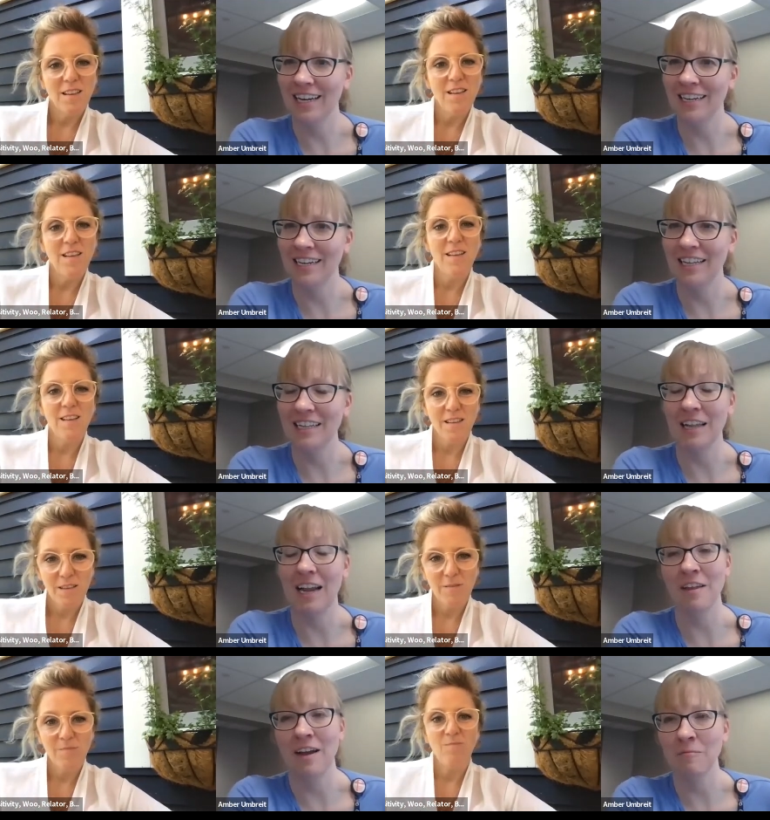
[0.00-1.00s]
Speaker 1: and and i
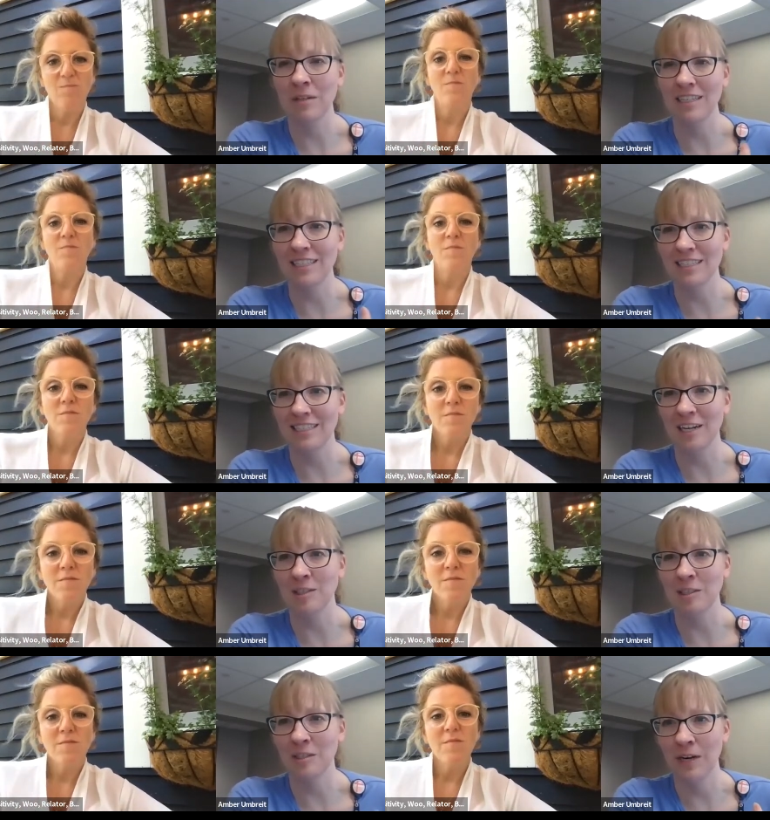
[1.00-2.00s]
thought well this is
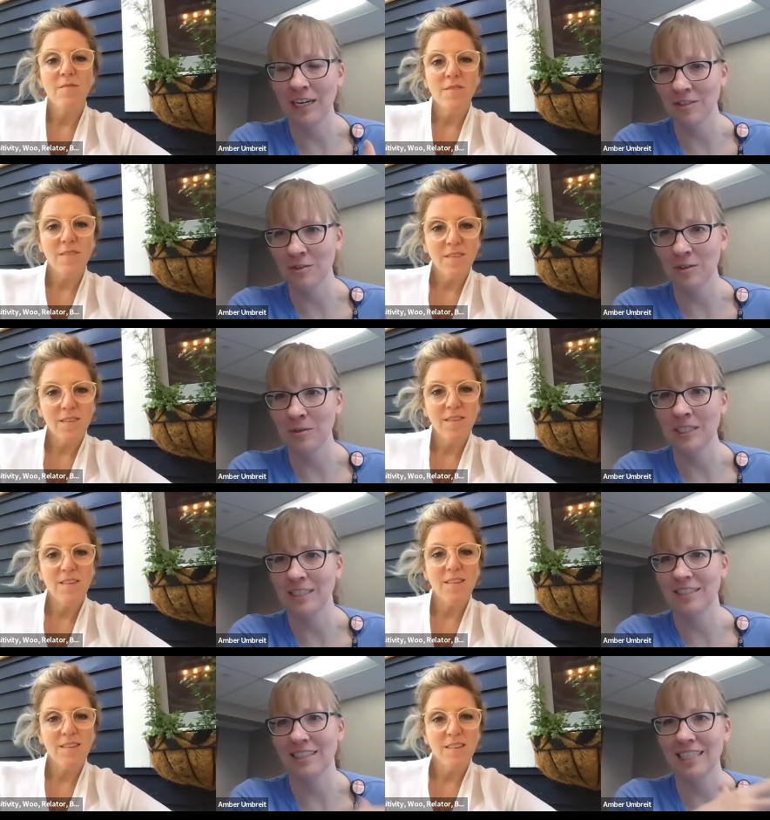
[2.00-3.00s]
actually a great intro
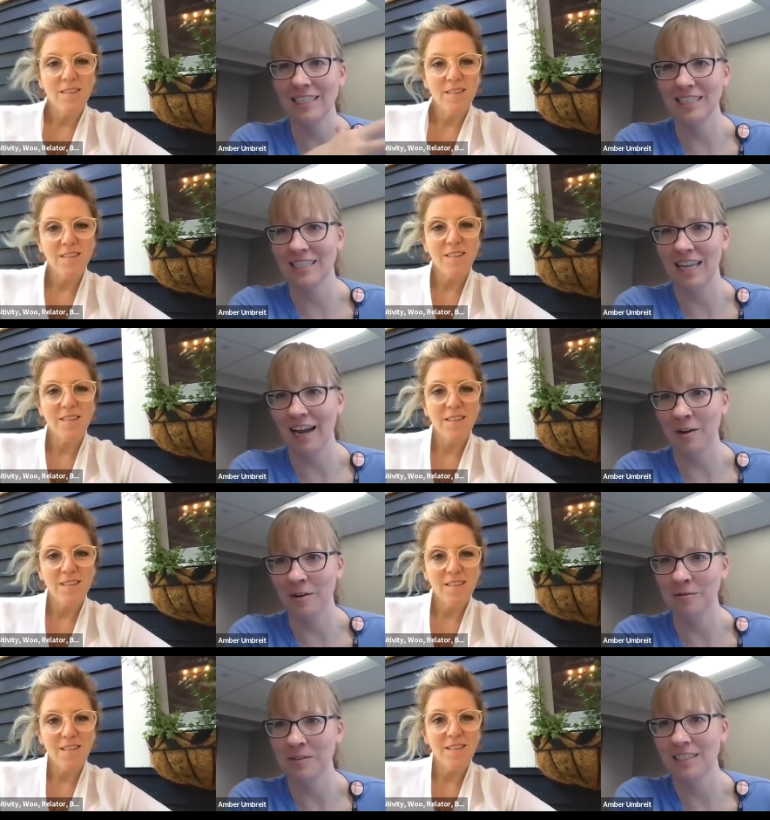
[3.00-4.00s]
because this is the
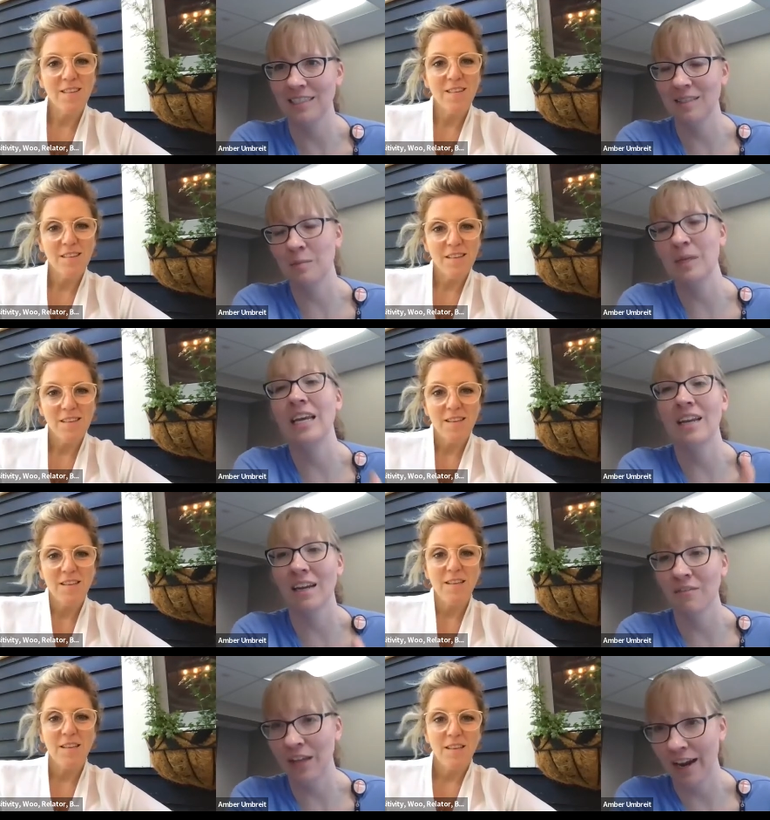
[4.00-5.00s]
how this is the beginning
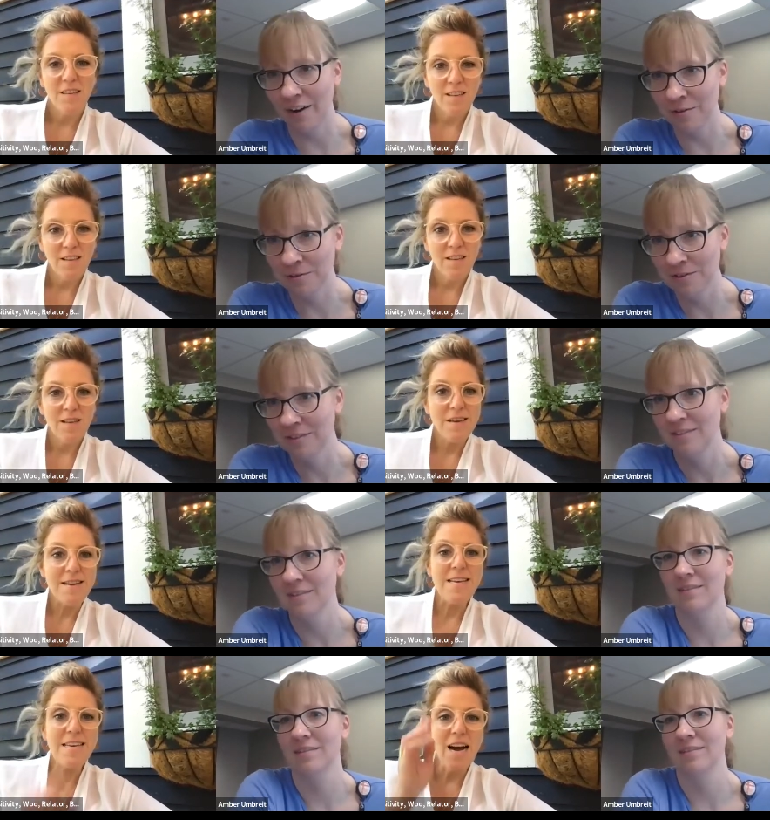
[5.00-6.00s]
of the how
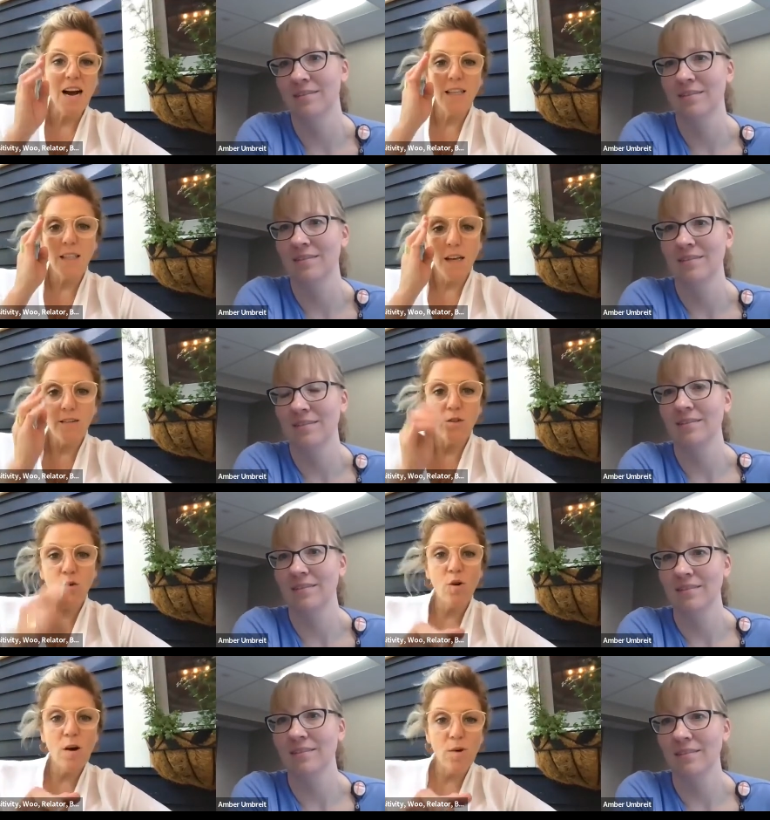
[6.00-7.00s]
Speaker 2: yeah i love so
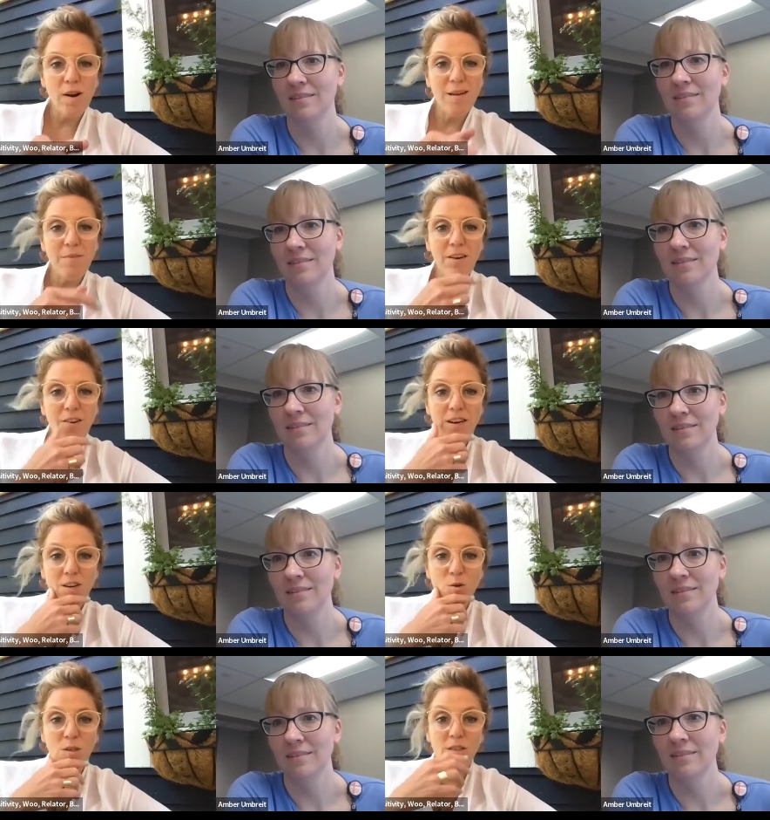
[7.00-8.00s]
uh, what i'm hearing
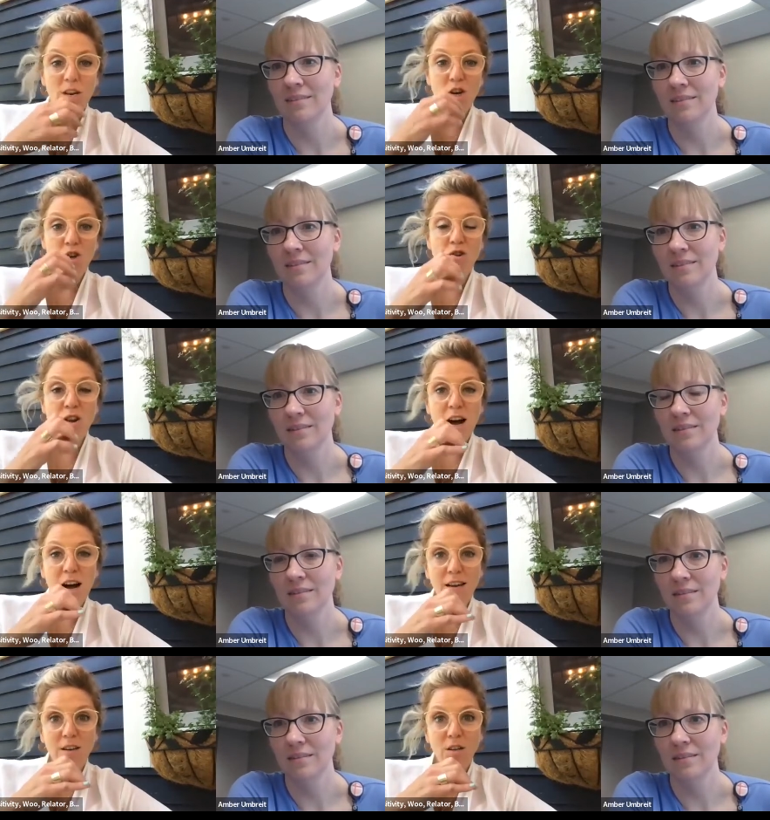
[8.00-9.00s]
you is you're
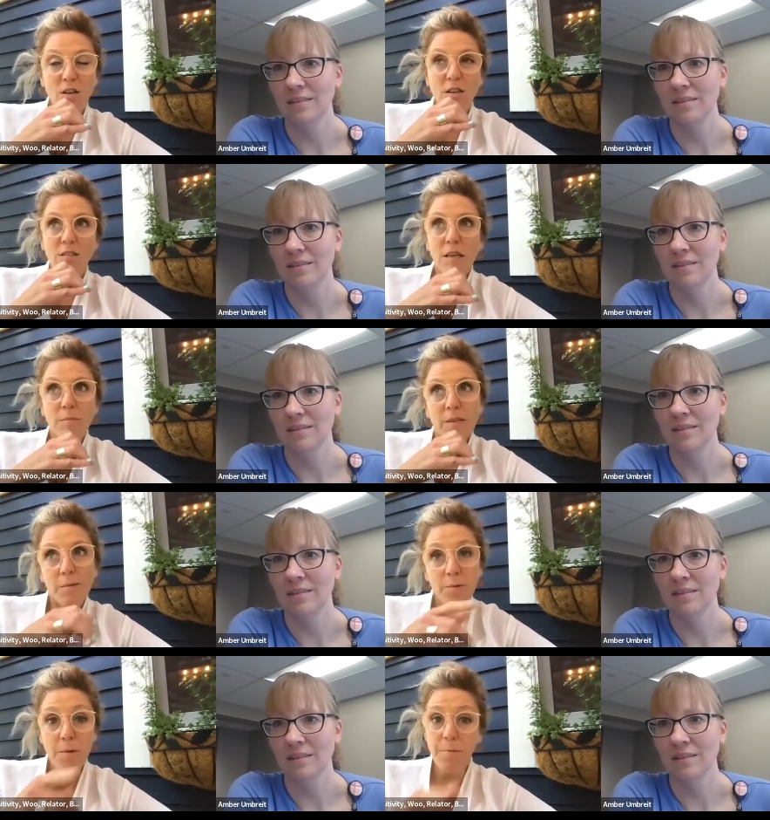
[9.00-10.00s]
not
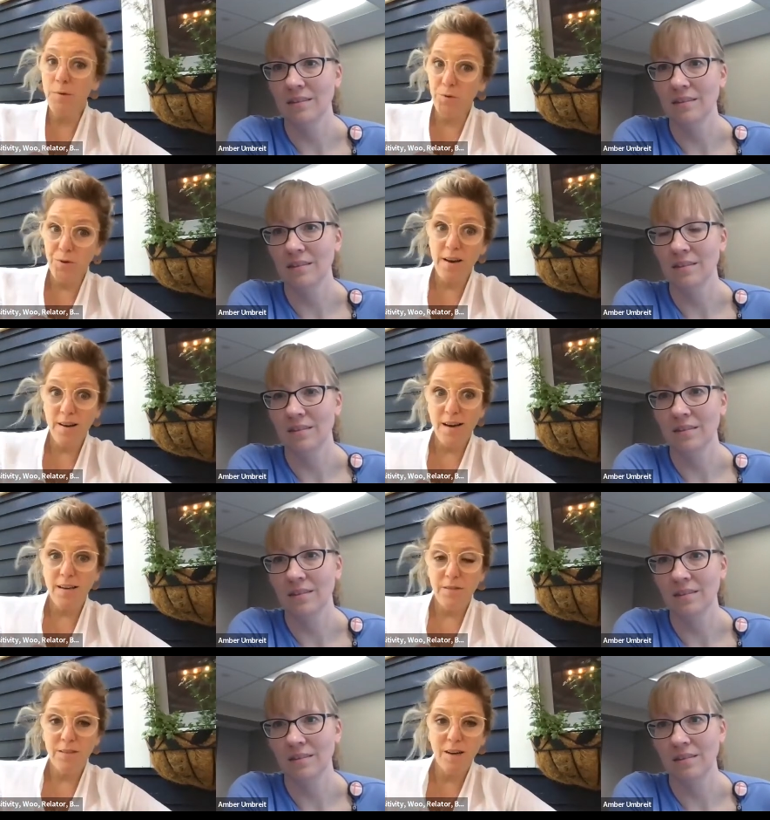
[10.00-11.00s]
sometimes people do that kind
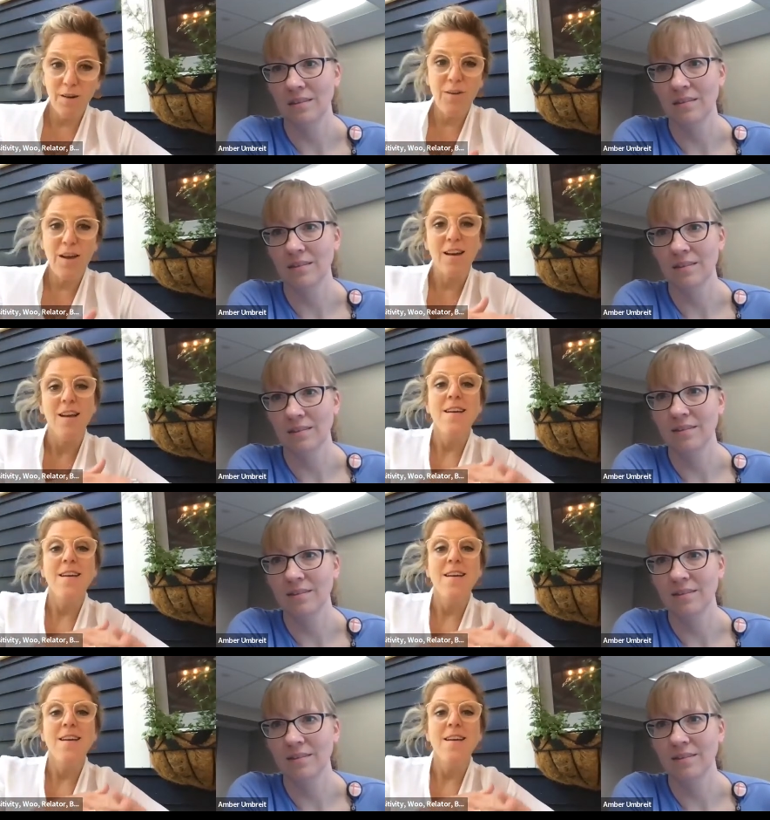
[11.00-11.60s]
of stuff and